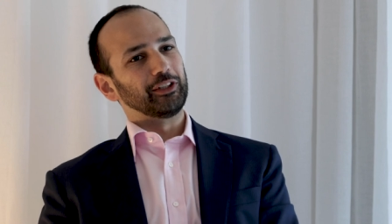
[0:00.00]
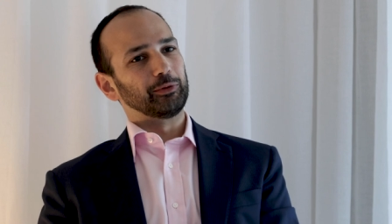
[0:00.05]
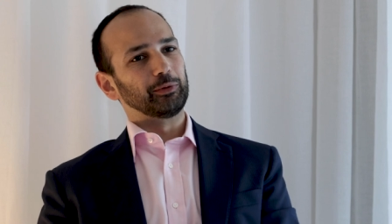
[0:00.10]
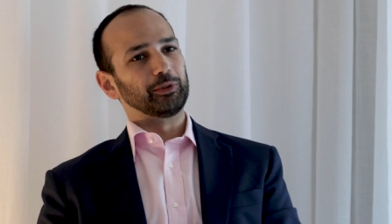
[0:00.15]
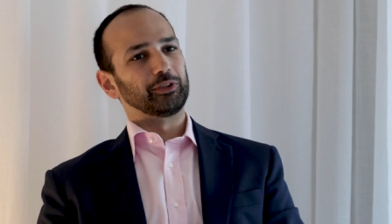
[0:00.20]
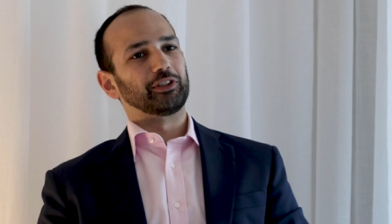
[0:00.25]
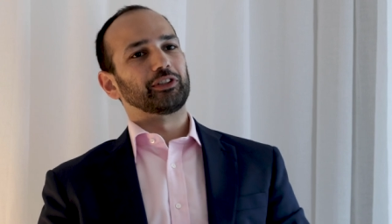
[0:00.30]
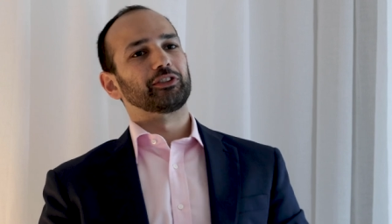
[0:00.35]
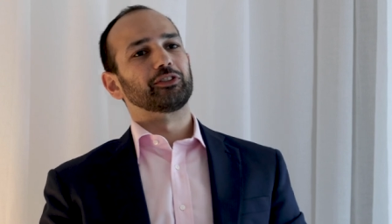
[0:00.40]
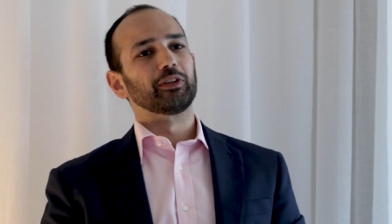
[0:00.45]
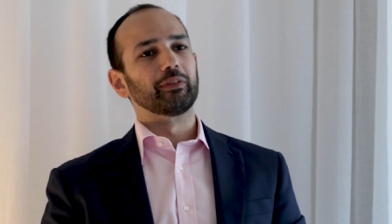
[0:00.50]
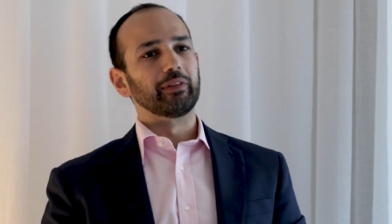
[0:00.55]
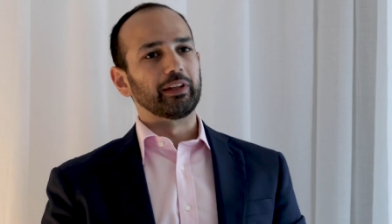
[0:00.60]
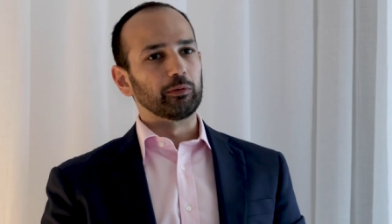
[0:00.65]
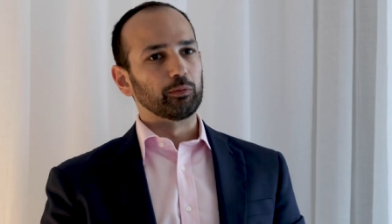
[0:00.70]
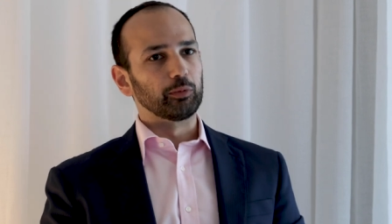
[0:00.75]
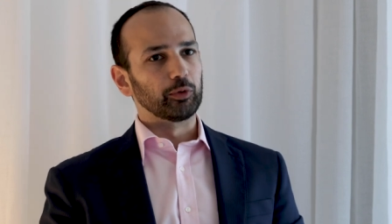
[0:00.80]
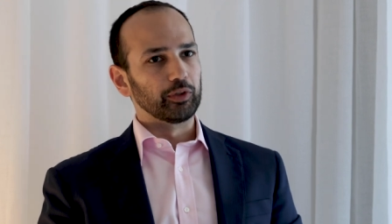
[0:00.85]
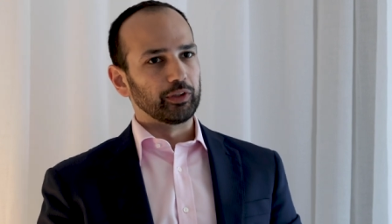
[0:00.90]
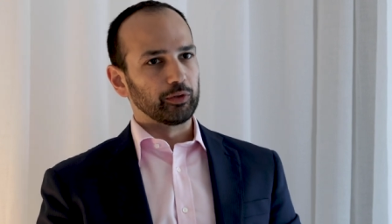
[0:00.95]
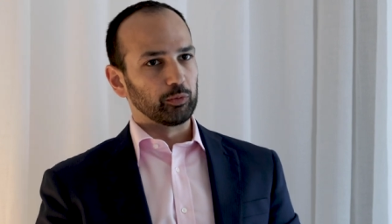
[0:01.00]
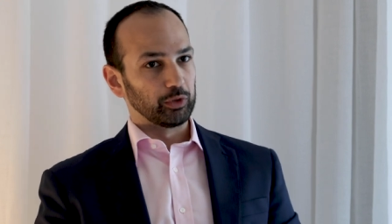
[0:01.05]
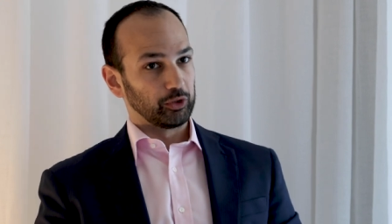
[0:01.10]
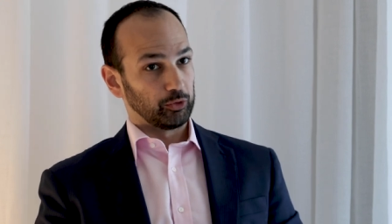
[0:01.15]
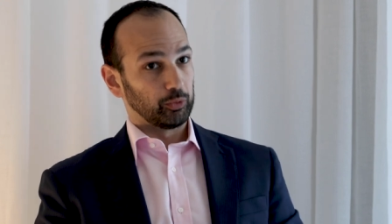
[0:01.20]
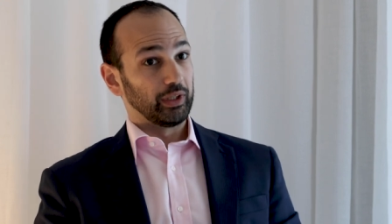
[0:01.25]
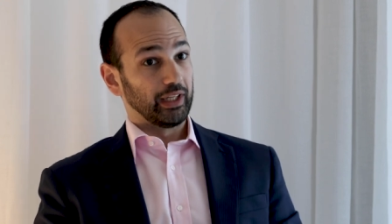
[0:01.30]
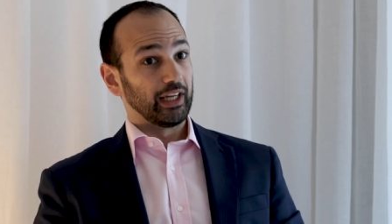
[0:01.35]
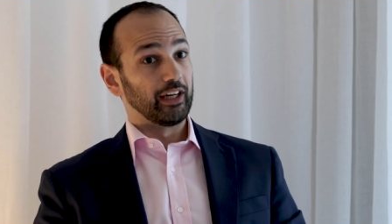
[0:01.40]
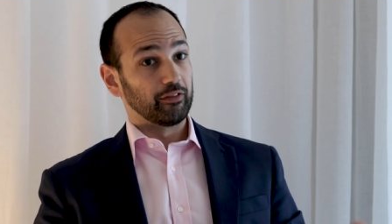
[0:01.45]
which are extremely important,
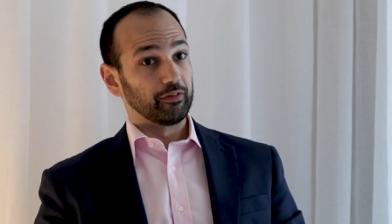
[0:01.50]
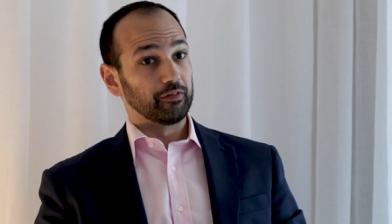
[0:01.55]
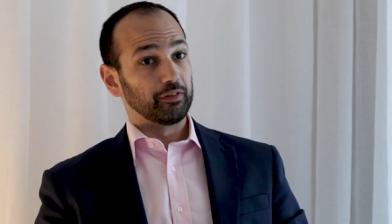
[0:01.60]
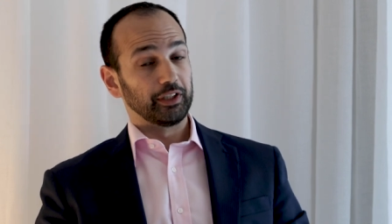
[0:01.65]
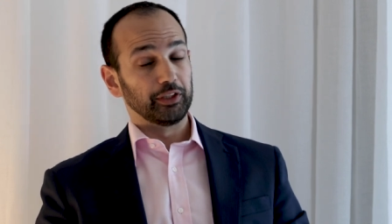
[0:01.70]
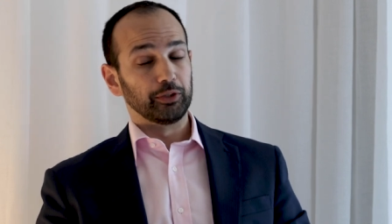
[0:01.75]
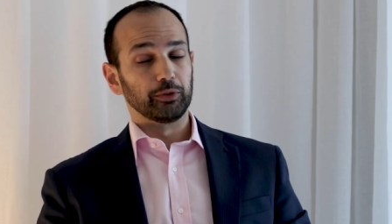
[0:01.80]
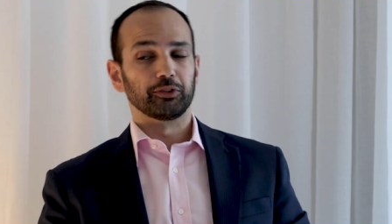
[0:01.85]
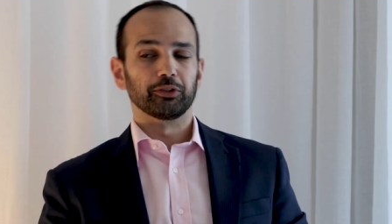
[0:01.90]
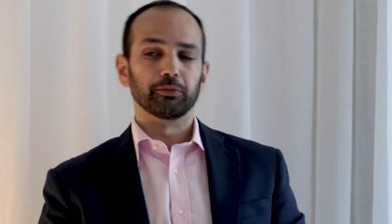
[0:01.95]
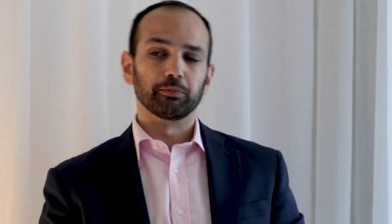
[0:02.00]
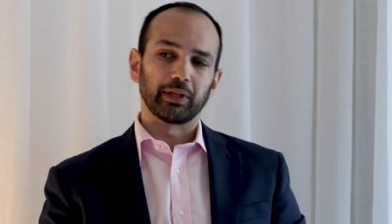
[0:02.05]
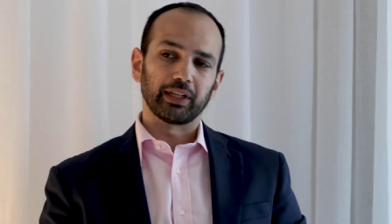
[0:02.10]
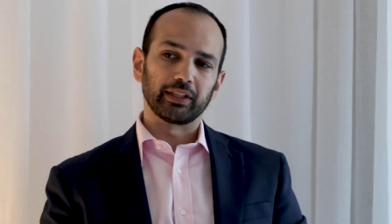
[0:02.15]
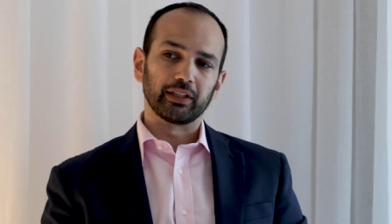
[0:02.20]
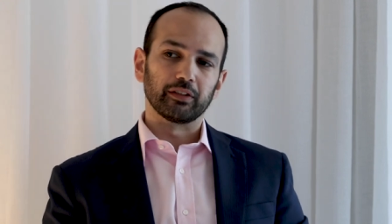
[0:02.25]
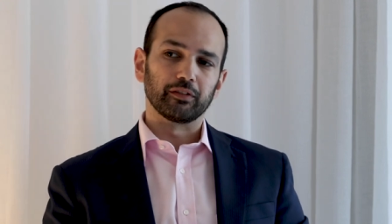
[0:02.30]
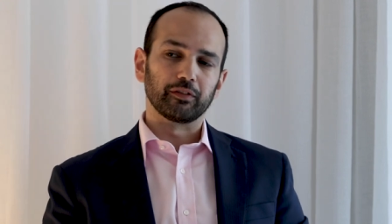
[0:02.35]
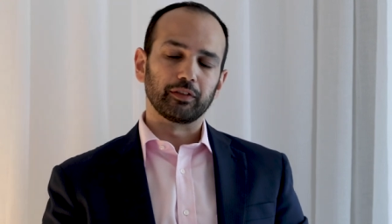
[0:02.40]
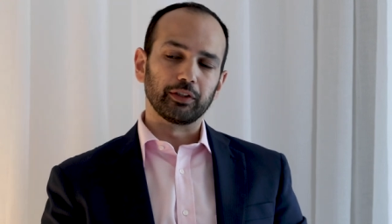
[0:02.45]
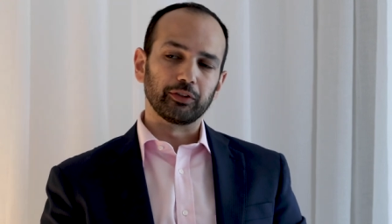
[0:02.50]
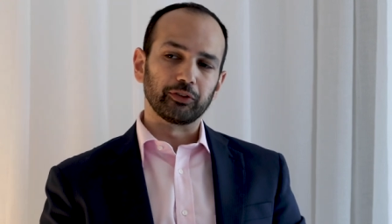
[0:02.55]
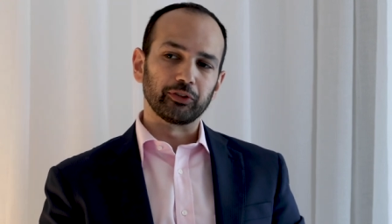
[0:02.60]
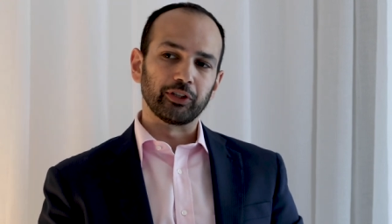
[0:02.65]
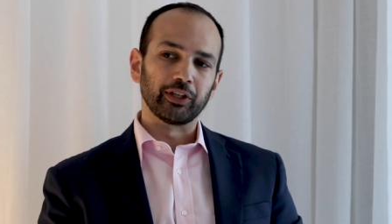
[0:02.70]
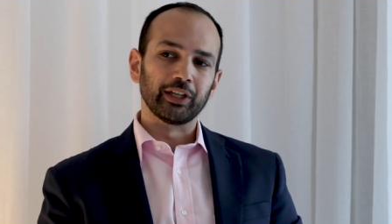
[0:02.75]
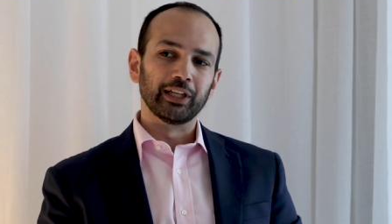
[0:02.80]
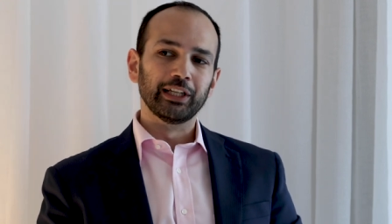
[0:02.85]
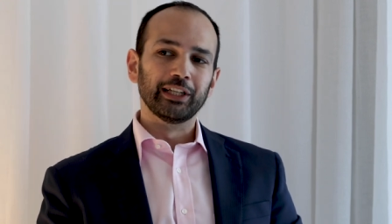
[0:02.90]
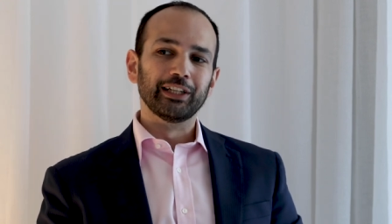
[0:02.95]
which will have huge impact in the
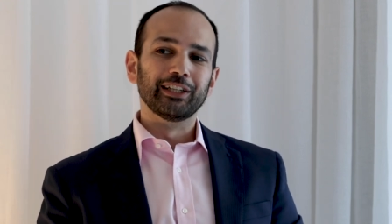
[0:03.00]
future.